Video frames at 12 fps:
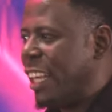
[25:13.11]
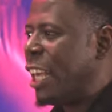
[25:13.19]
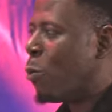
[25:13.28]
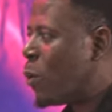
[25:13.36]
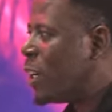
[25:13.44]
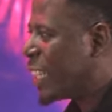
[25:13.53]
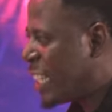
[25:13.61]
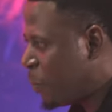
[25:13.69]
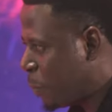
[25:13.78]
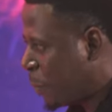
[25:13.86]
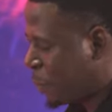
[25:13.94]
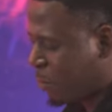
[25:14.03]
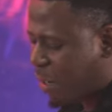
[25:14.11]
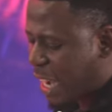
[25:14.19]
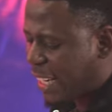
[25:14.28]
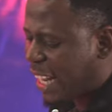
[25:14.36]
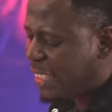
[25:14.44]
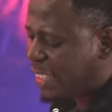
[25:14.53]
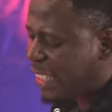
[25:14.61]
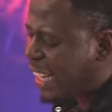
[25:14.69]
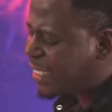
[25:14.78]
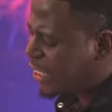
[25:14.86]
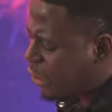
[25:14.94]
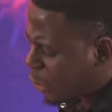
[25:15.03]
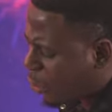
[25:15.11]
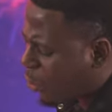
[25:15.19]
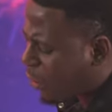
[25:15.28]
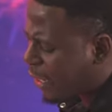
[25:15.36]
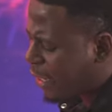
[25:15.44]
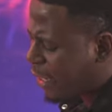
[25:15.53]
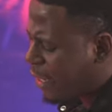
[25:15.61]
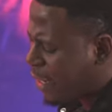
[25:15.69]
It will keep you. And that's, that's a joy.